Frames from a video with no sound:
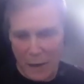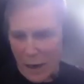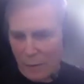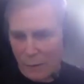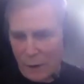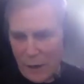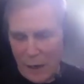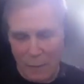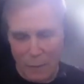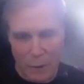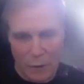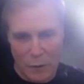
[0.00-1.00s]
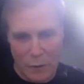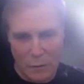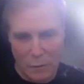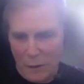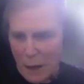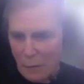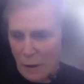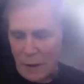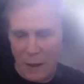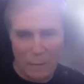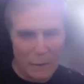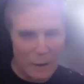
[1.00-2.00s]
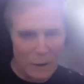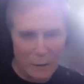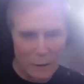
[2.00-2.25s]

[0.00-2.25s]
everyday person, they would look at them like,